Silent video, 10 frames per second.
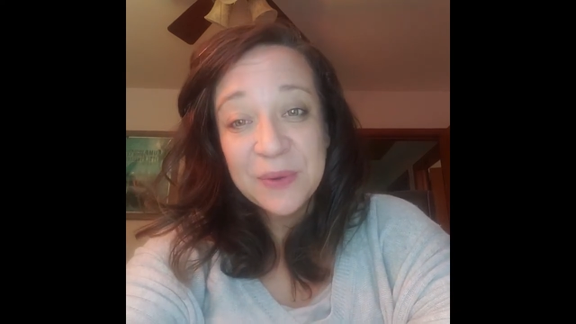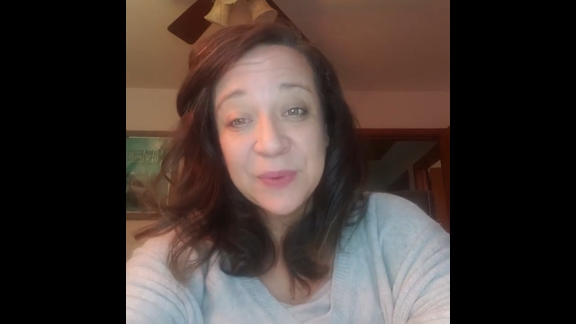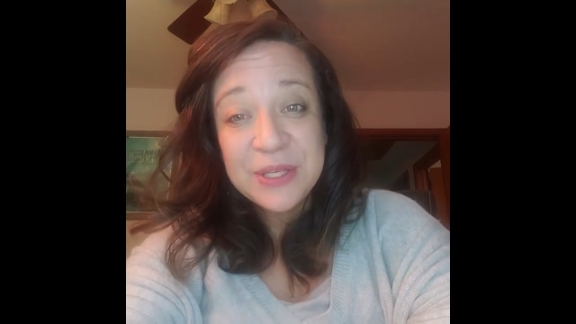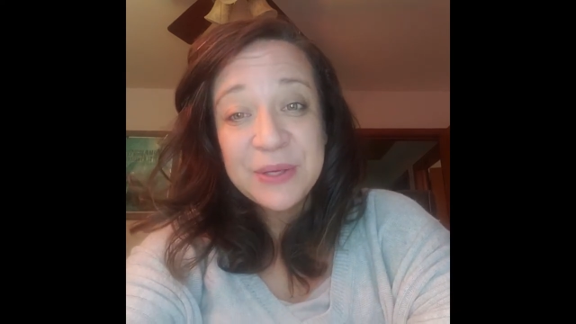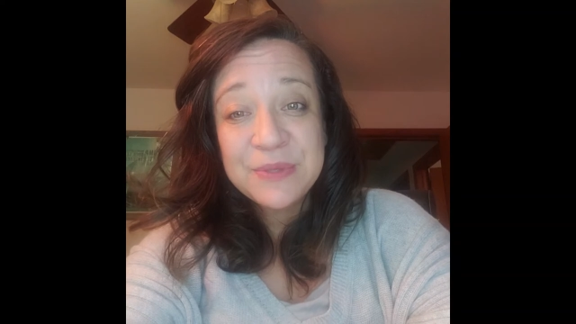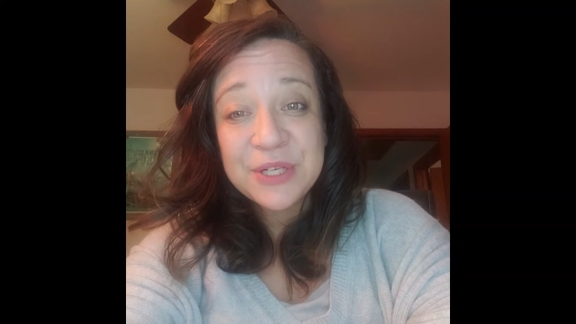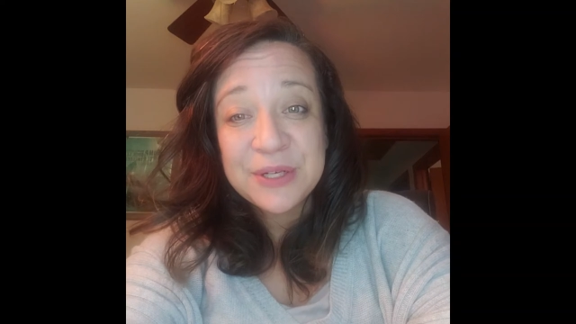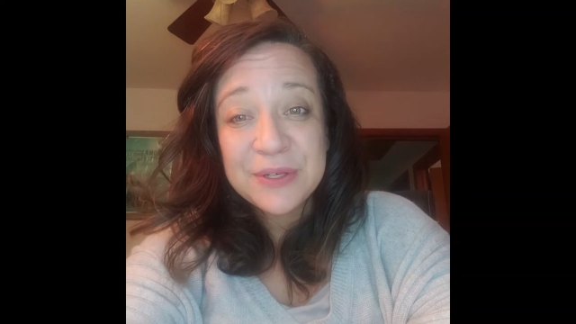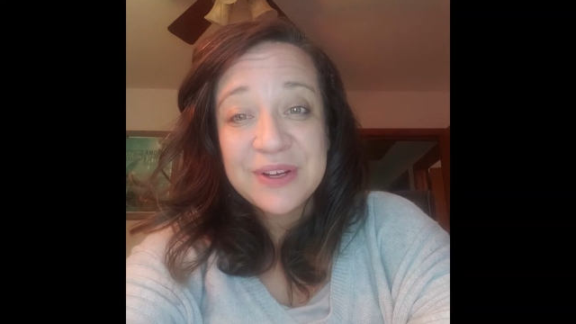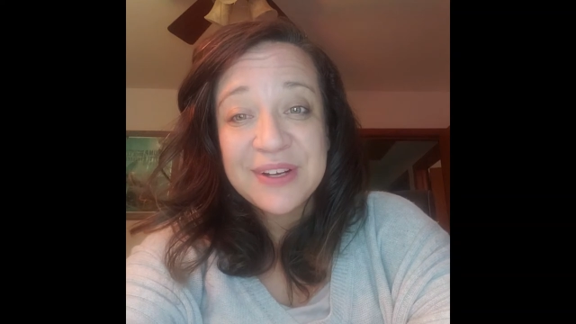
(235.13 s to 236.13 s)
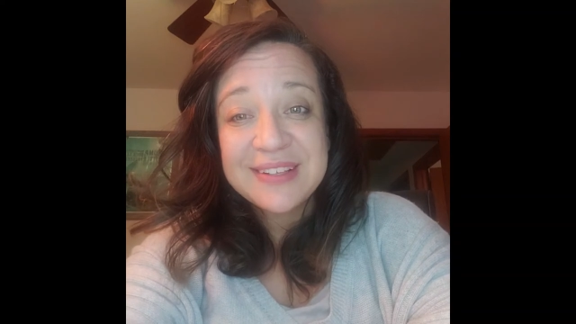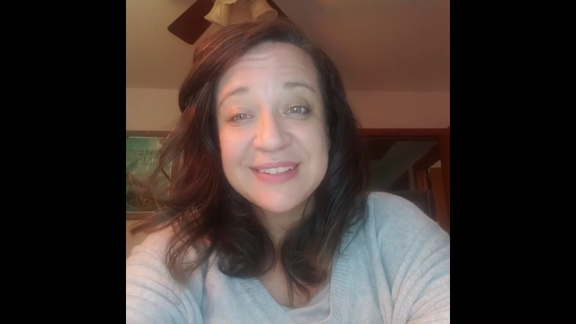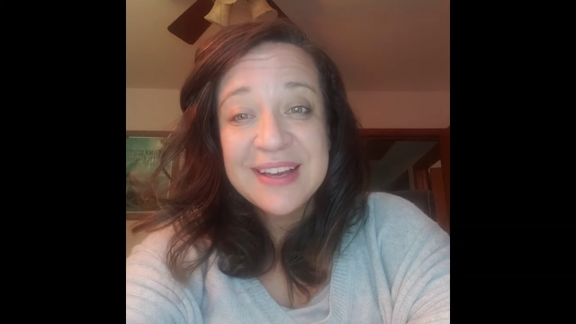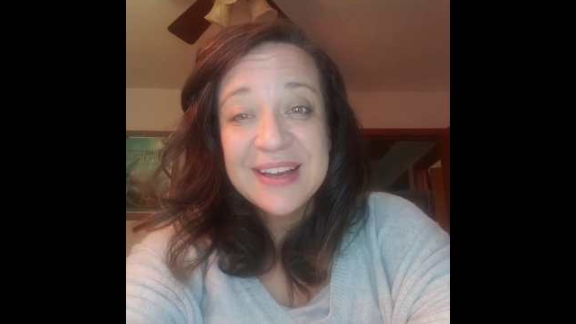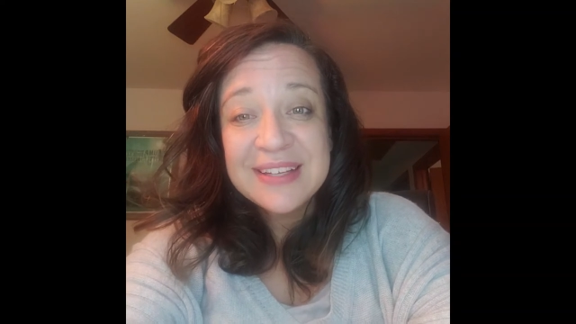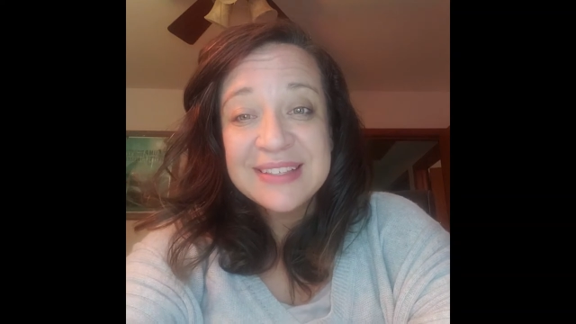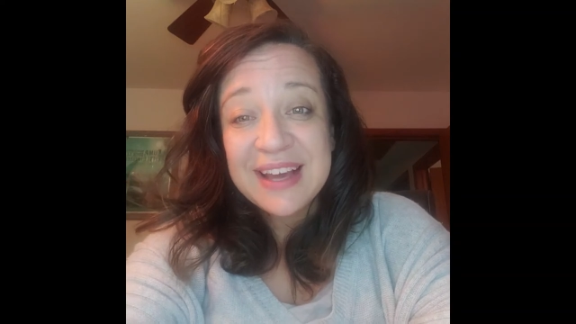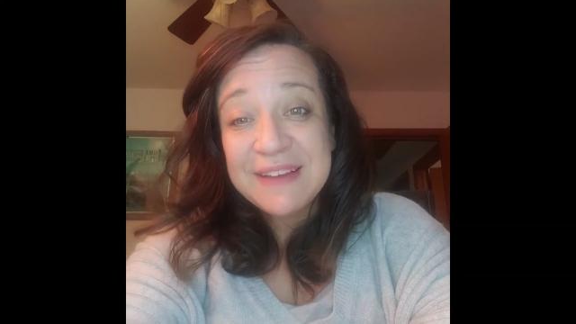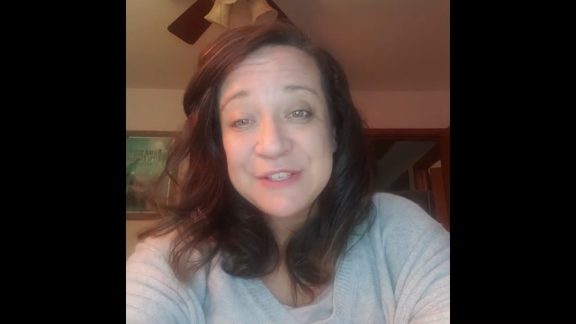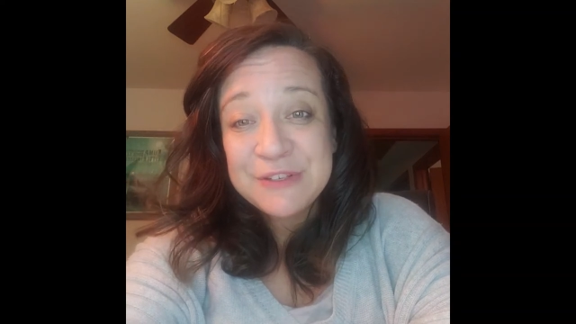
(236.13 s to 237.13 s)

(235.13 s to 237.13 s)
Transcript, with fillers: When you turn on live